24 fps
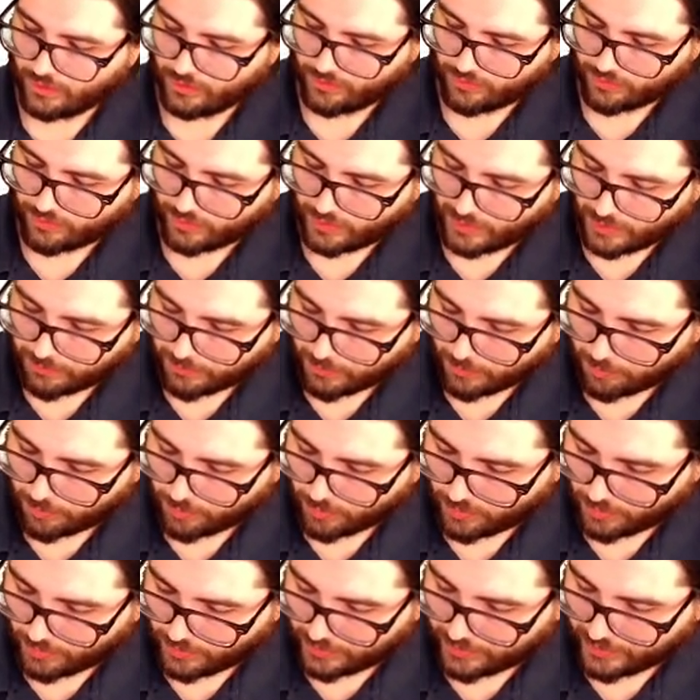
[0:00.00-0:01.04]
Let me
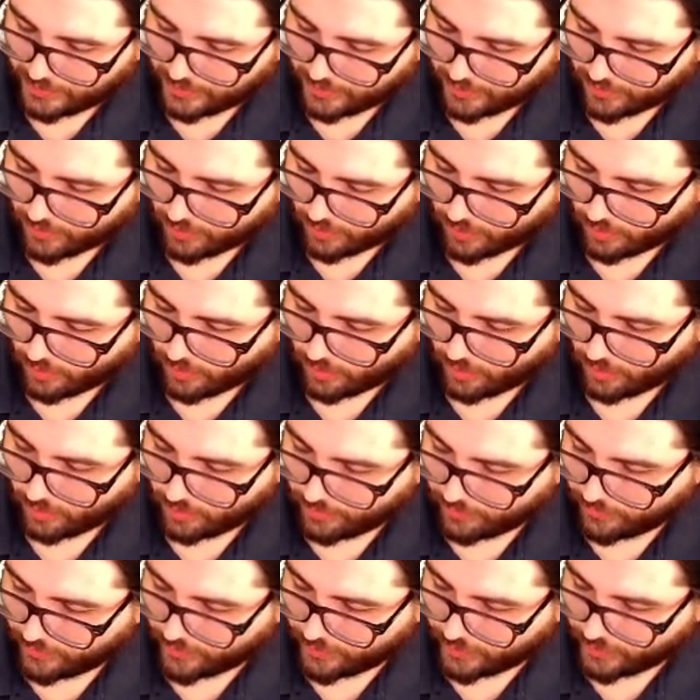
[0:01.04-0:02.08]
pull in all
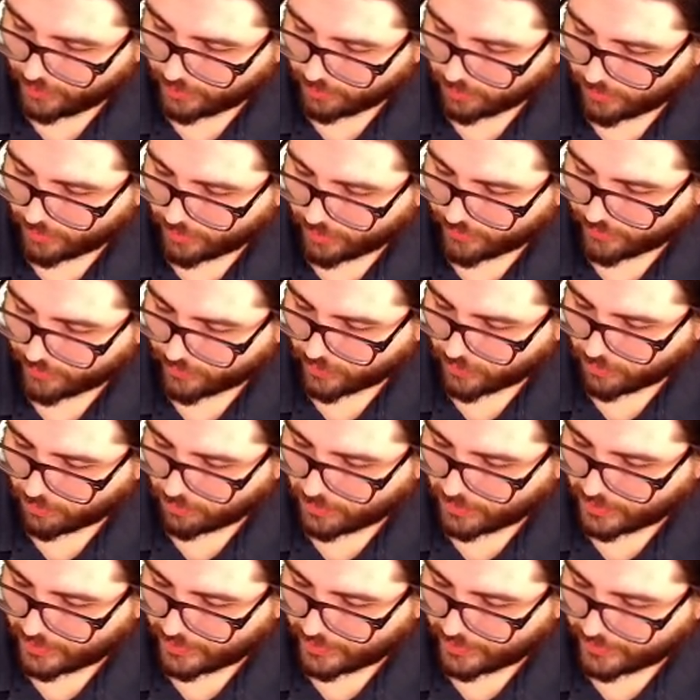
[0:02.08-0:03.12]
of the numbers from
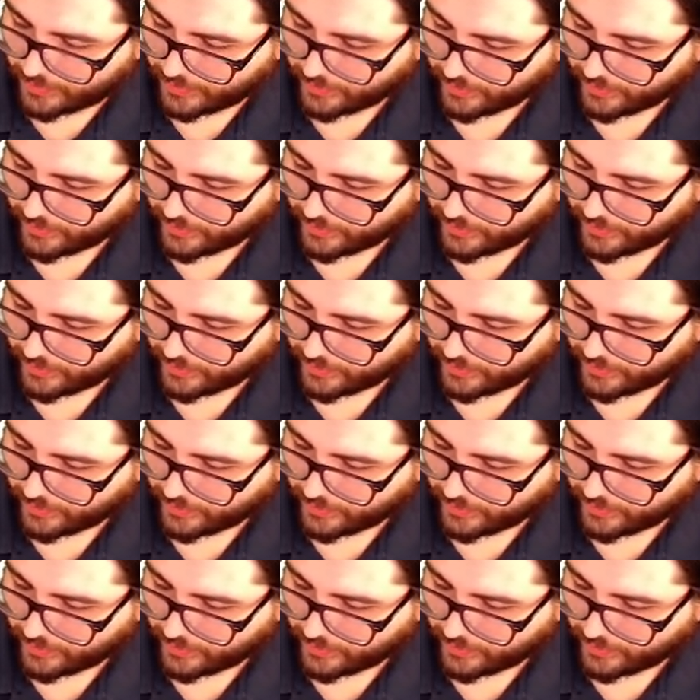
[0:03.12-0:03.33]
my